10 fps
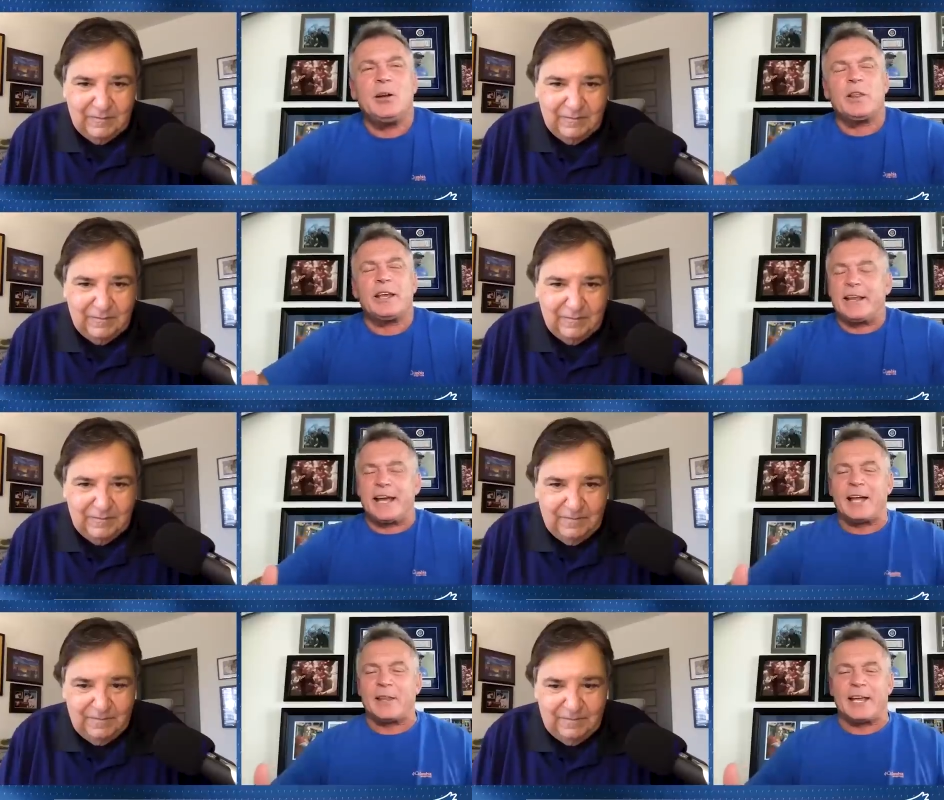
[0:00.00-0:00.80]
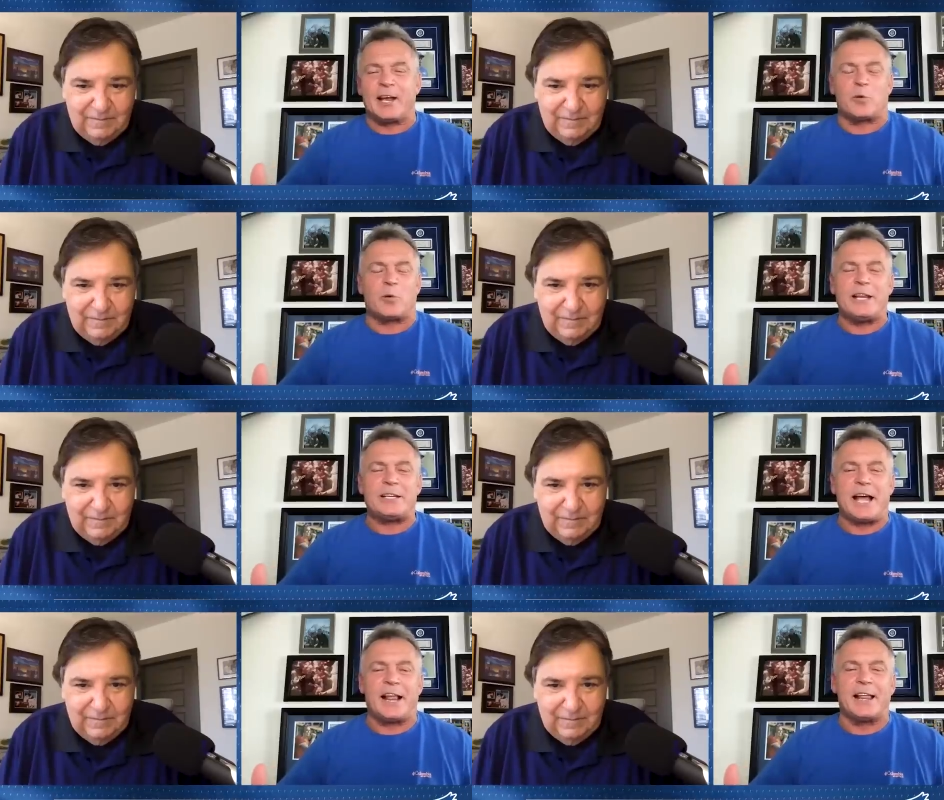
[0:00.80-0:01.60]
Speaker 1: know, they, they got they got
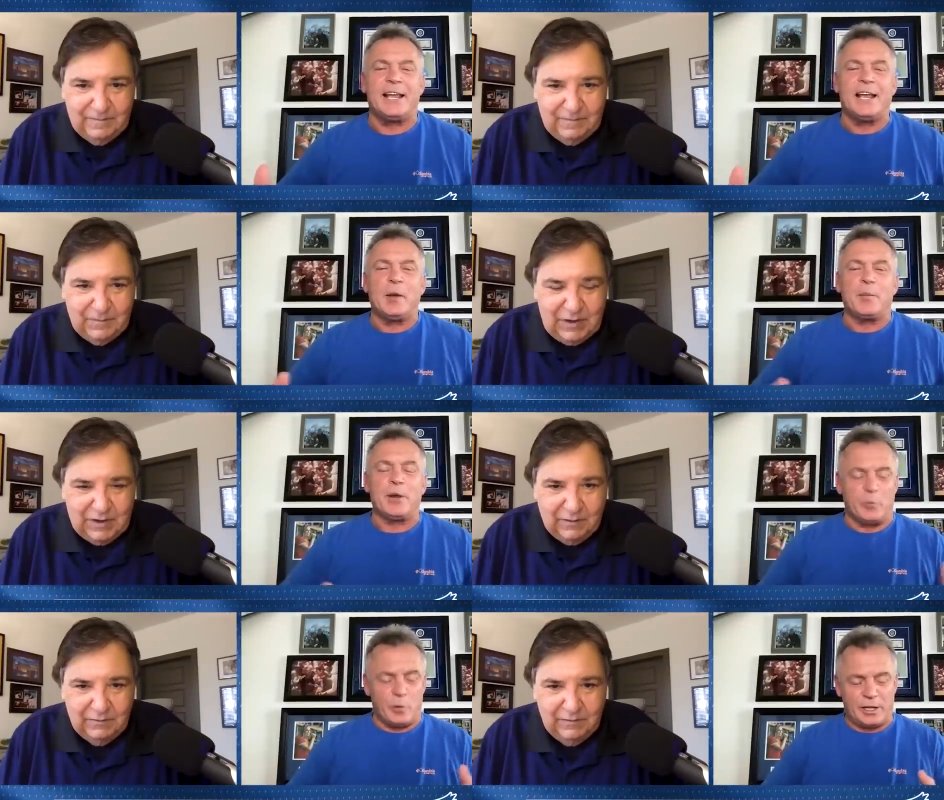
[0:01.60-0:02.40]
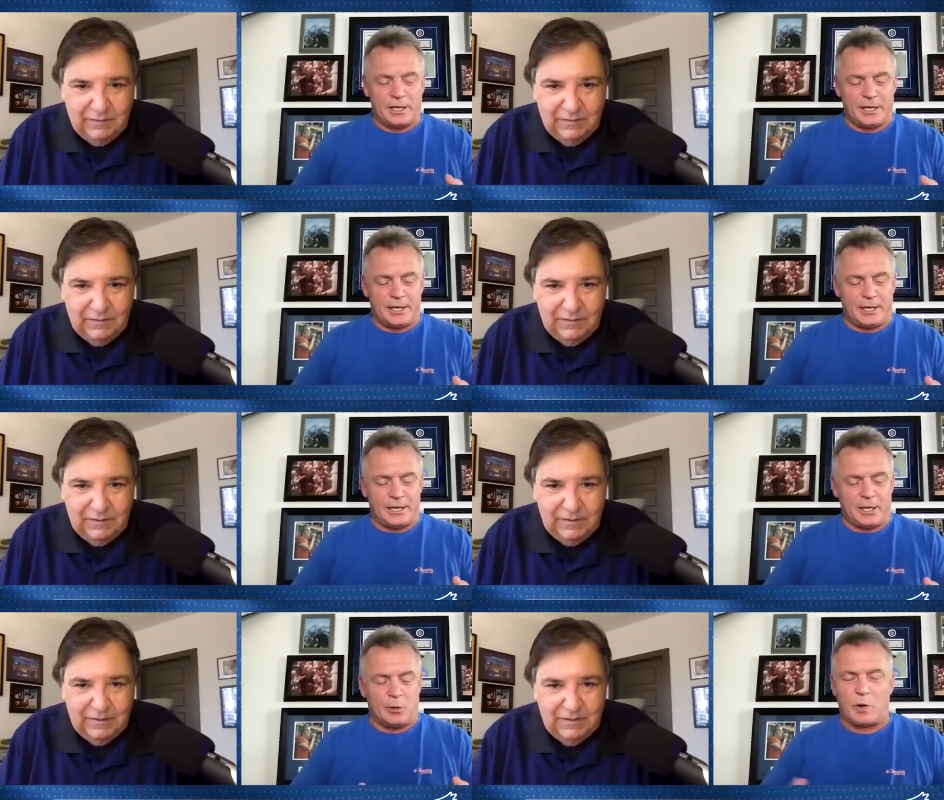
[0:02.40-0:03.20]
great talent. Yeah. But it really,
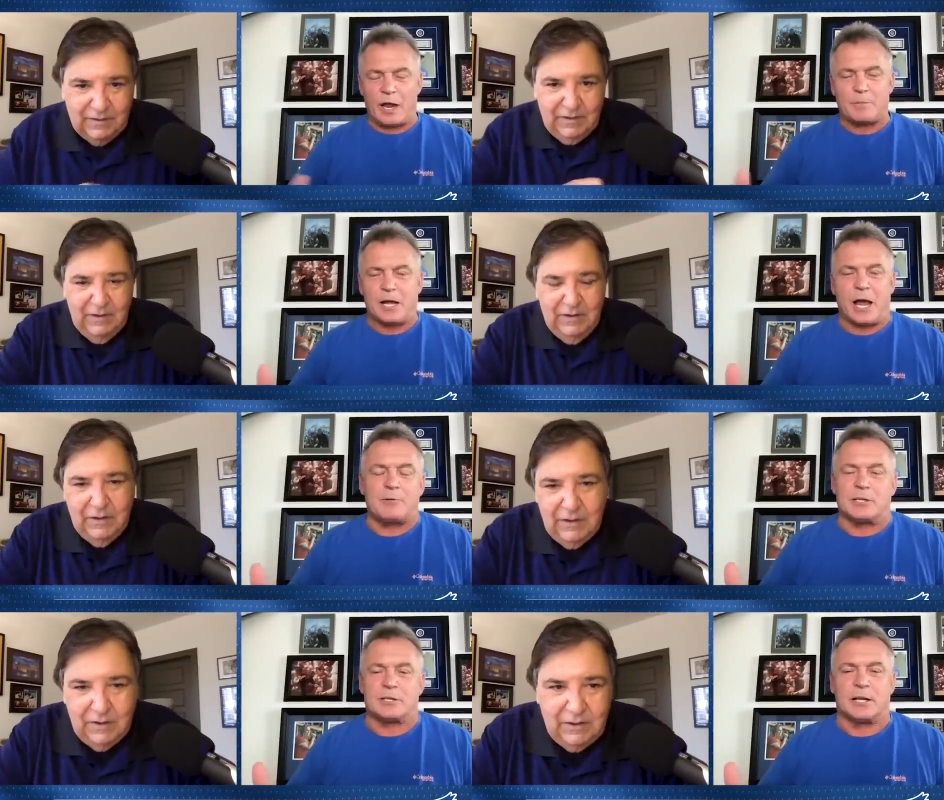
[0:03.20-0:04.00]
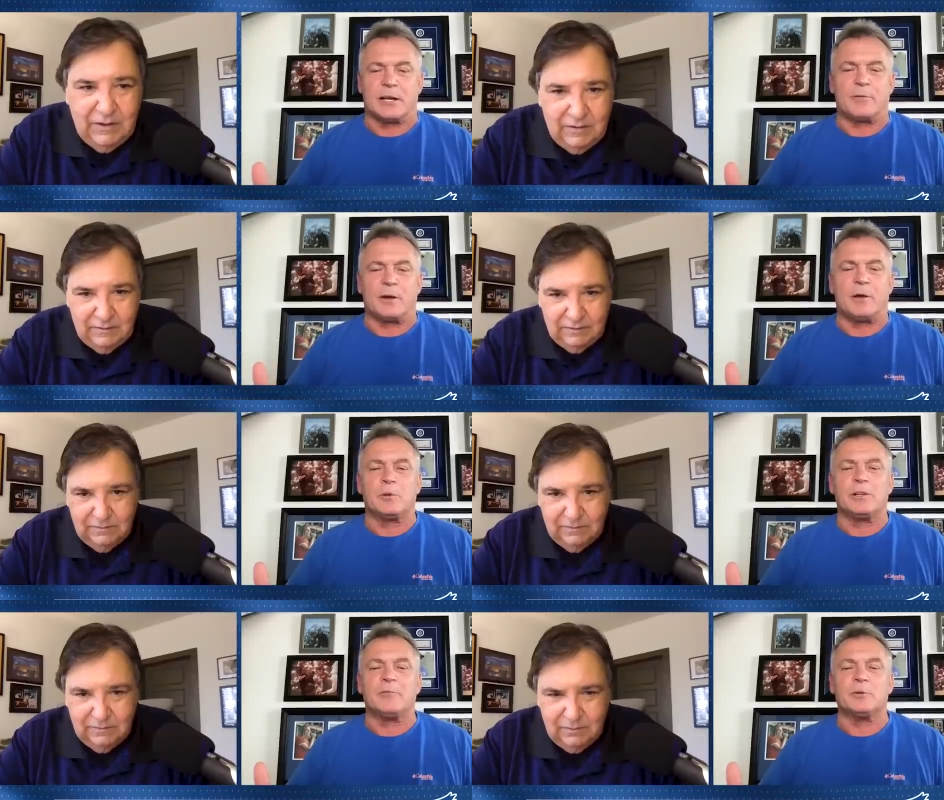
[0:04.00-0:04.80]
you know, Rob Thomson's done an
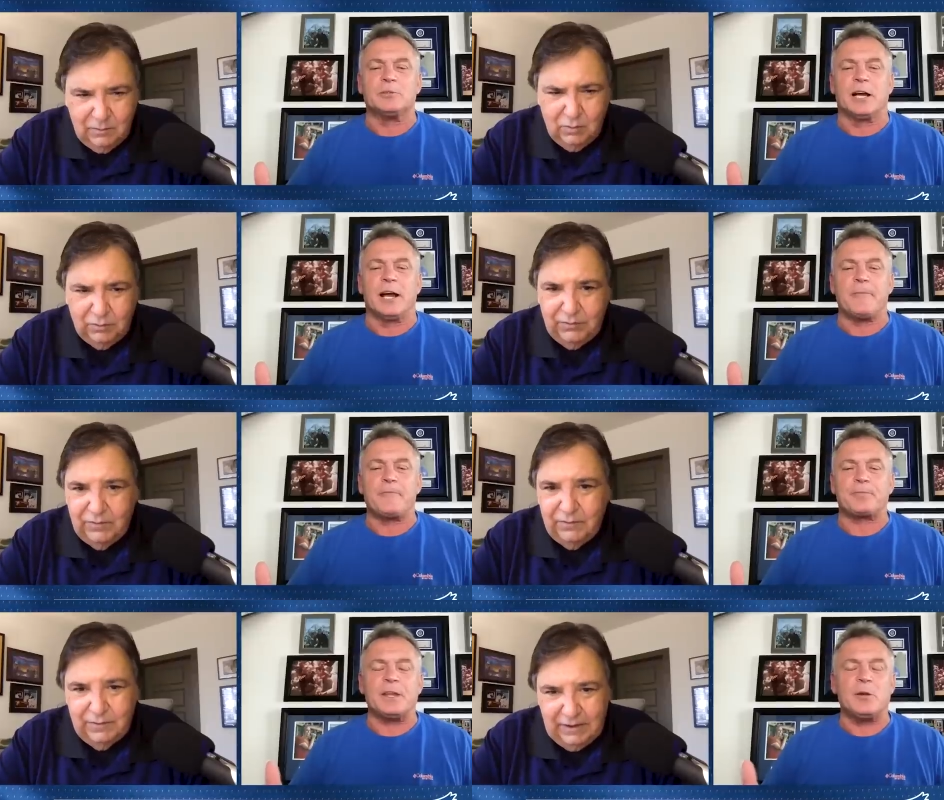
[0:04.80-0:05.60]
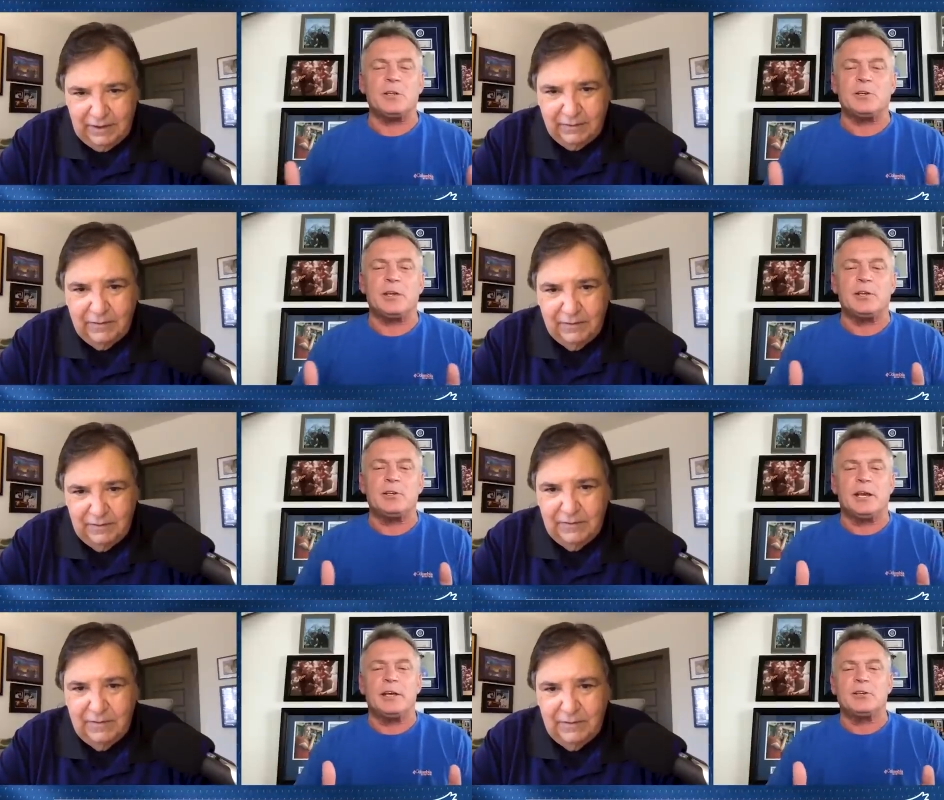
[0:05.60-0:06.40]
unbelievable Oof. job. Yeah. You know, and,
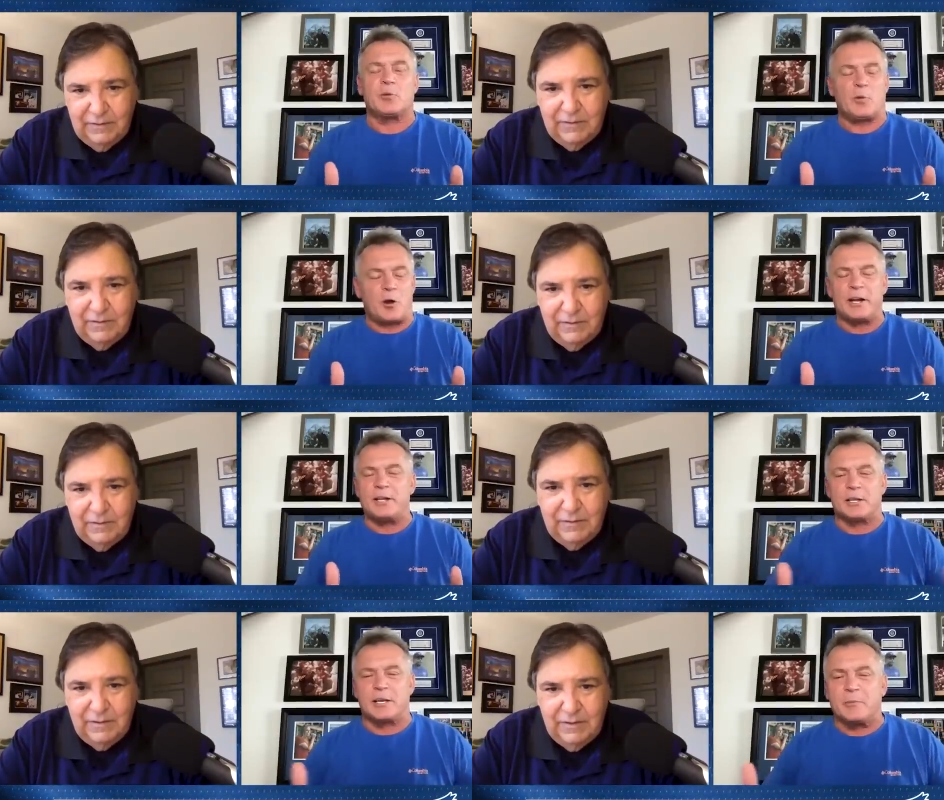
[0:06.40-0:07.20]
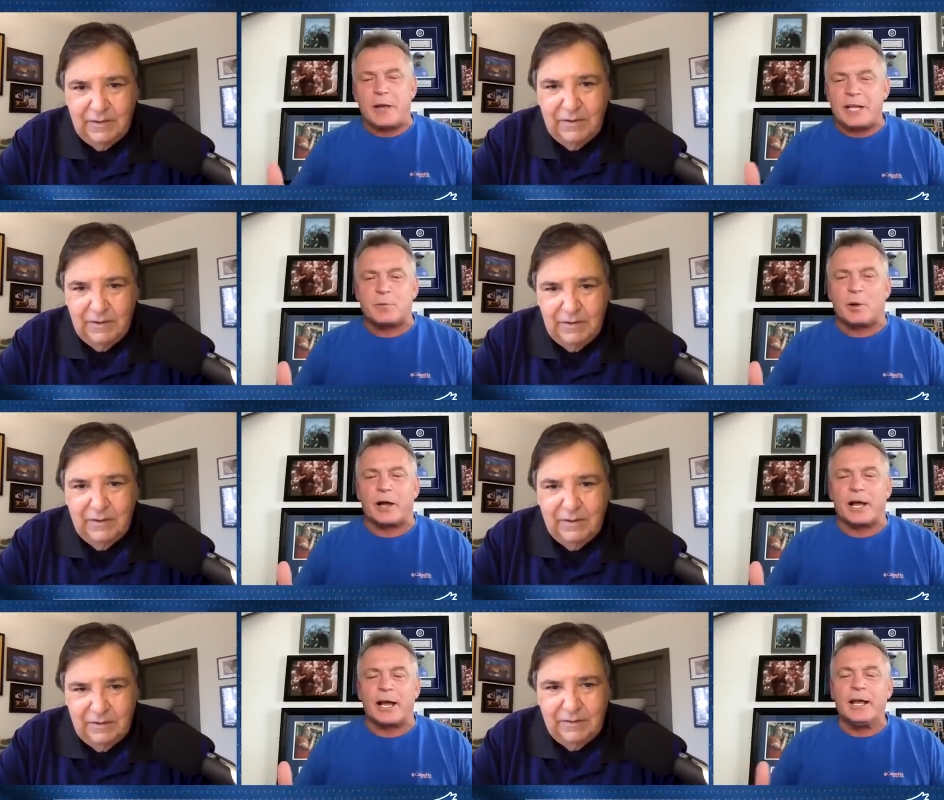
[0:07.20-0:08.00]
and, and Girardi's a good
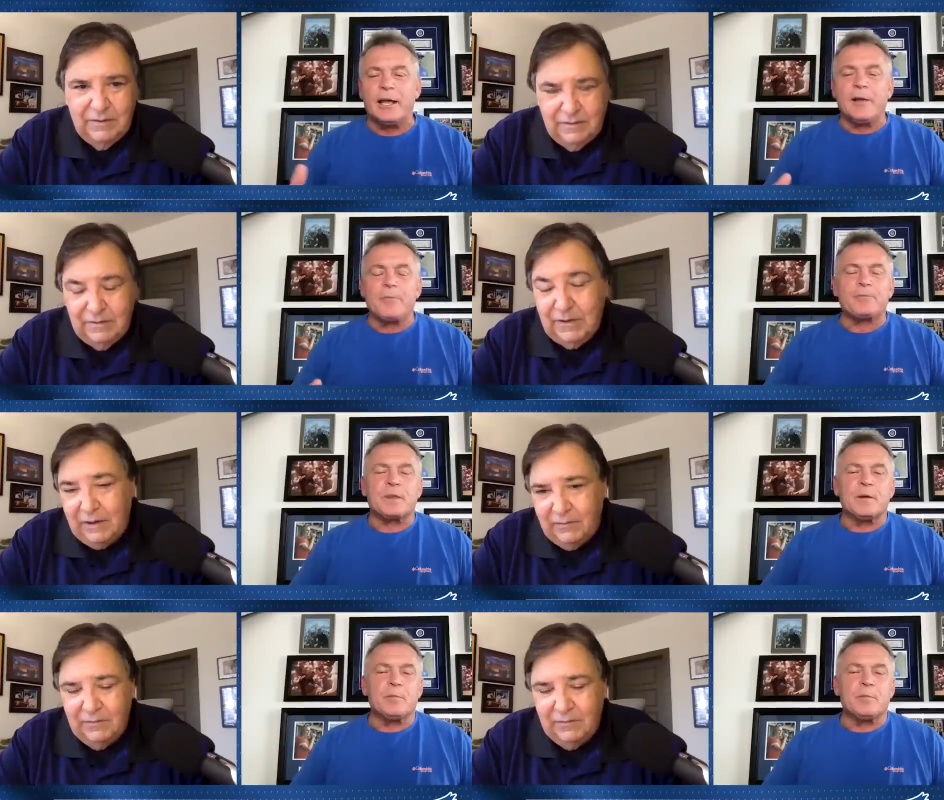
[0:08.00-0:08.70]
baseball guy. Yeah.